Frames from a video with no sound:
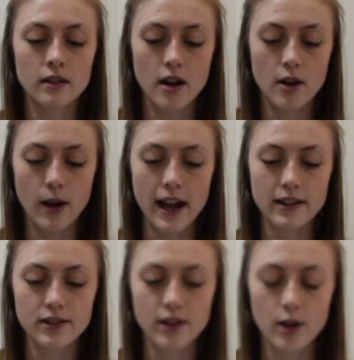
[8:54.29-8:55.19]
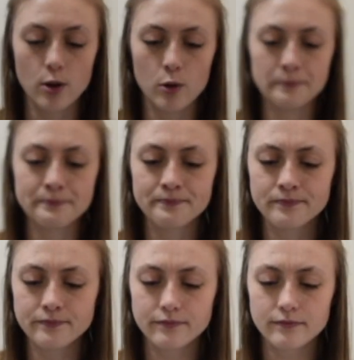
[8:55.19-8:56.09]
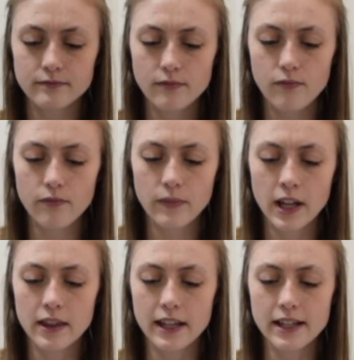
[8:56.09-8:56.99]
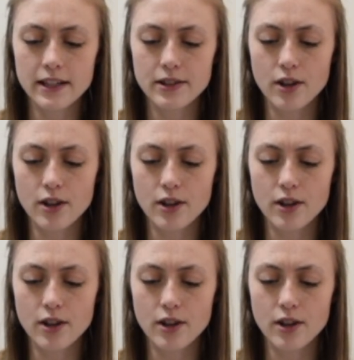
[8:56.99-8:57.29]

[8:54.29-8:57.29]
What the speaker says: Okay, so these